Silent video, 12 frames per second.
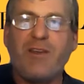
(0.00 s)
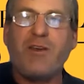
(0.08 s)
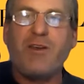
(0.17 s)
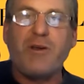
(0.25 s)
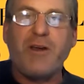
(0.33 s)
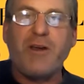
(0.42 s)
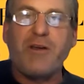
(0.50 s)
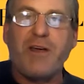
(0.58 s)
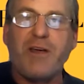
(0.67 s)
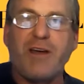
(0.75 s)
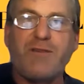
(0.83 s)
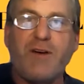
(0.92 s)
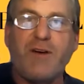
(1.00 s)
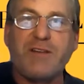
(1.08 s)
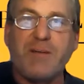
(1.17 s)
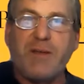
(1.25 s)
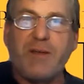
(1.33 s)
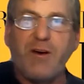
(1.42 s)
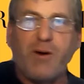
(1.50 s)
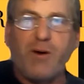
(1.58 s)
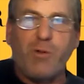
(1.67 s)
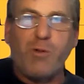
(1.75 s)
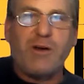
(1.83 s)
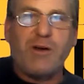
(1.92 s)
you know you're going to find something
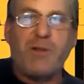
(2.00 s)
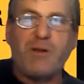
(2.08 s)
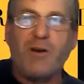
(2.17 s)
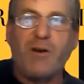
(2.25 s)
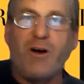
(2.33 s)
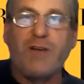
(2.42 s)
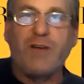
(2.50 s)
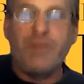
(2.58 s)
horrible when you open the hive.